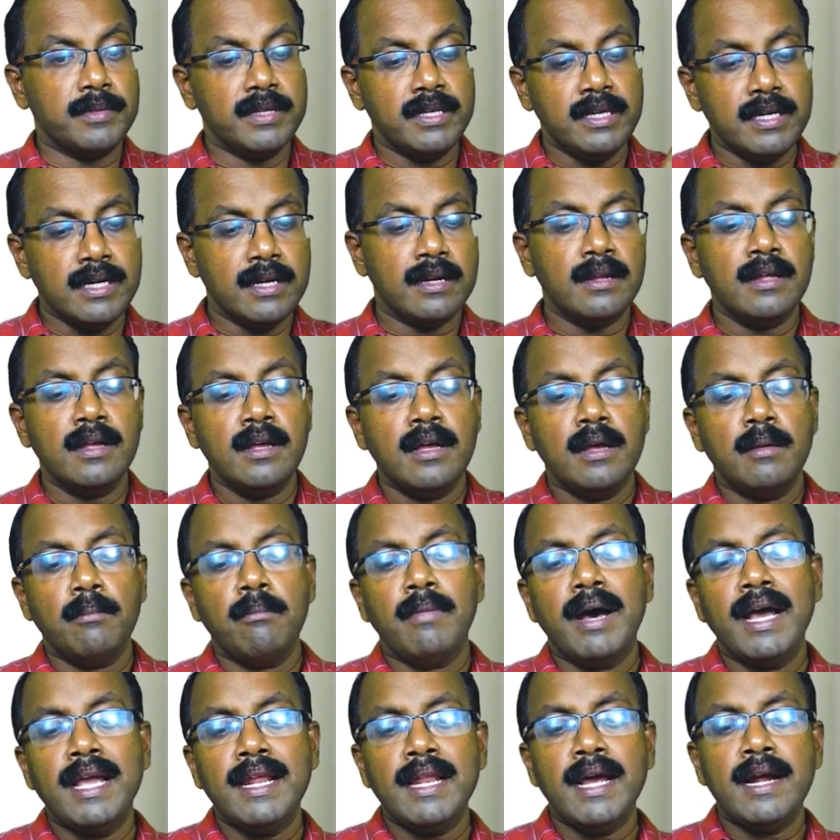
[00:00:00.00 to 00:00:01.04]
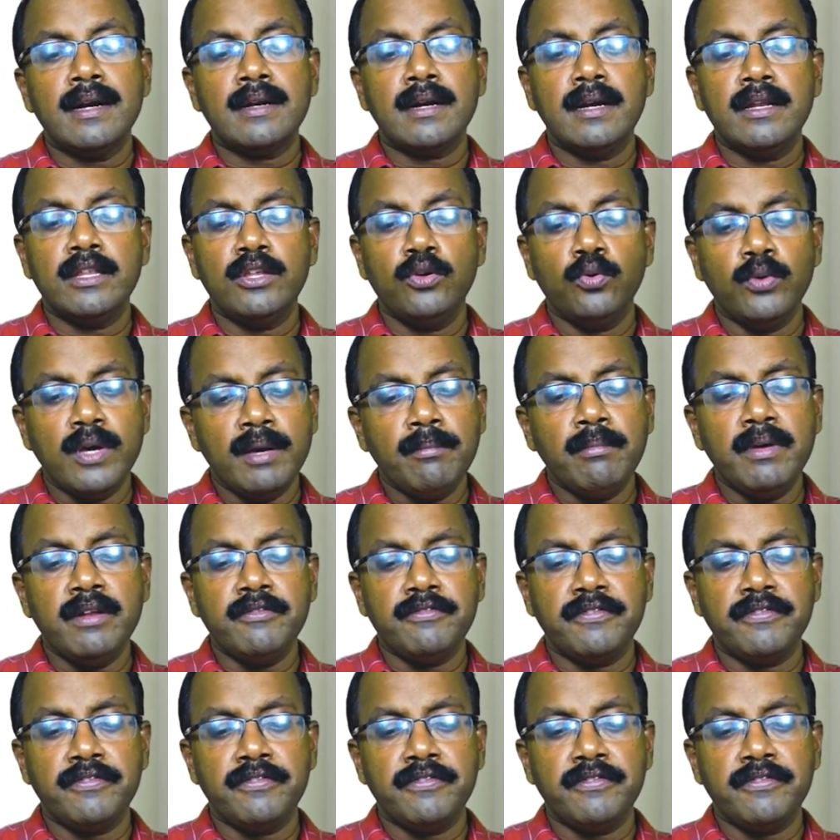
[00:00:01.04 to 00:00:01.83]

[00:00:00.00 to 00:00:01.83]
Here bilateral UMN